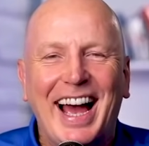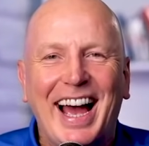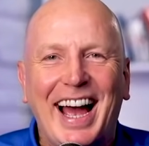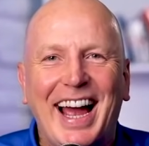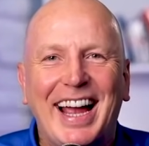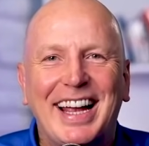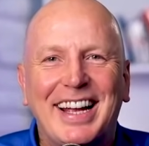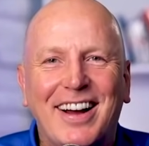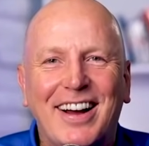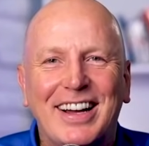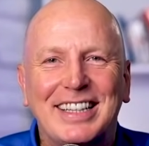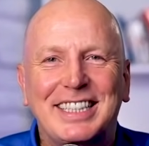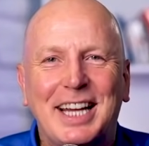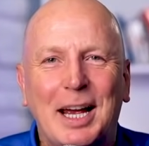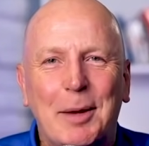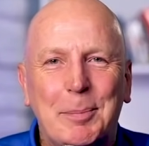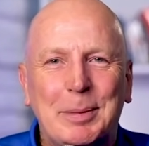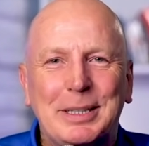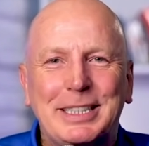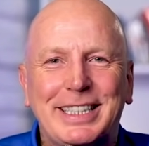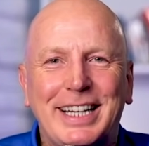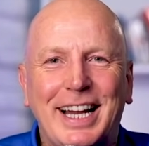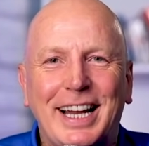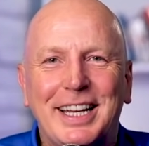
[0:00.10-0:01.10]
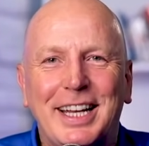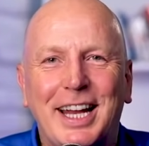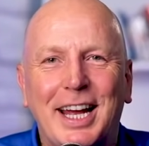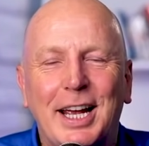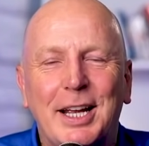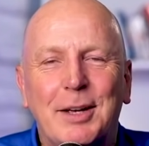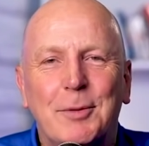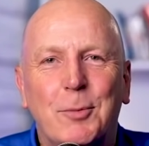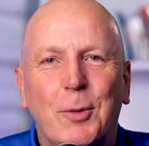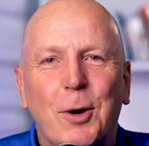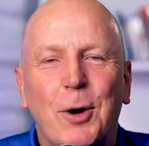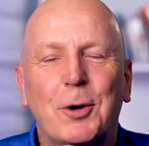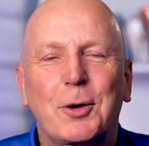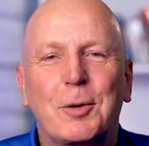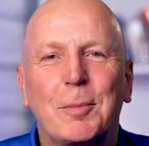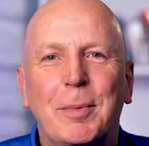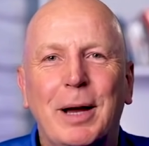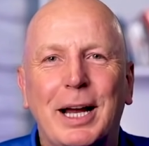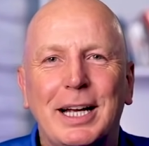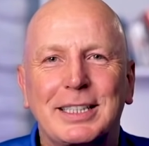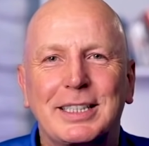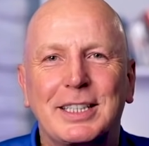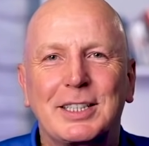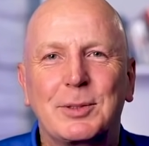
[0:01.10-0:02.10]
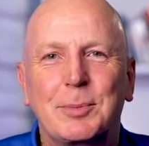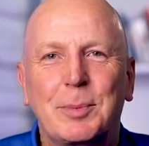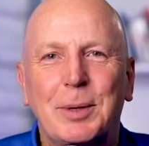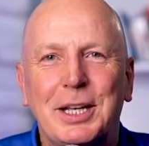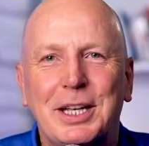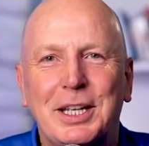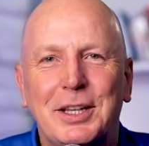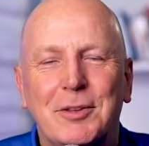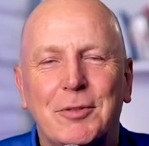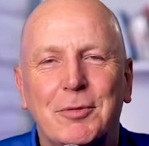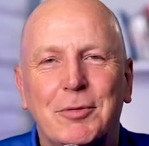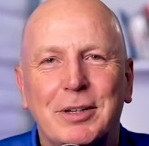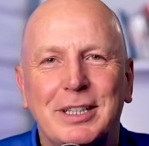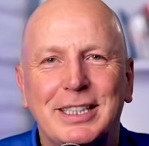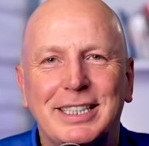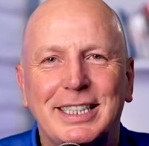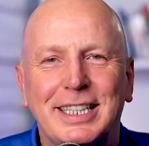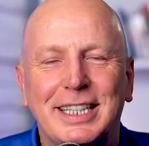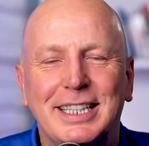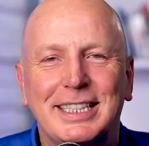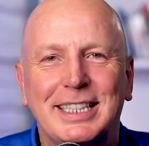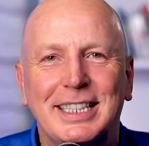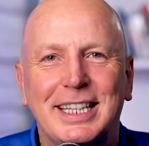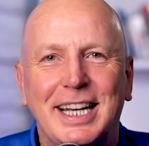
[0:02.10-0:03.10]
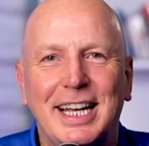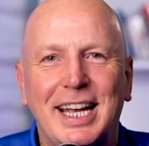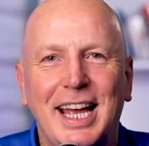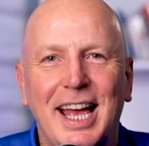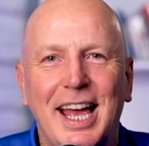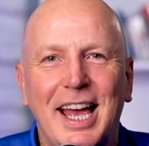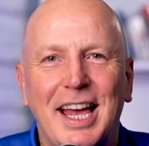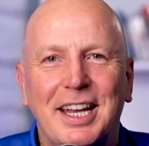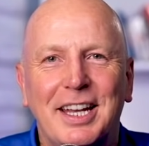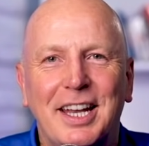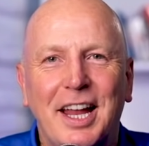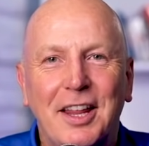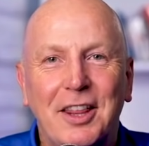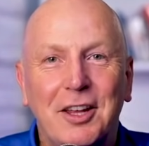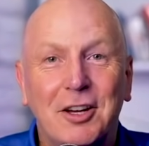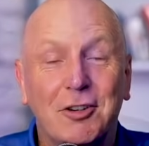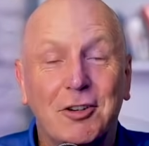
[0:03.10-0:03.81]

Hey guys, happy Sunday. Welcome back to Speaking 360. Another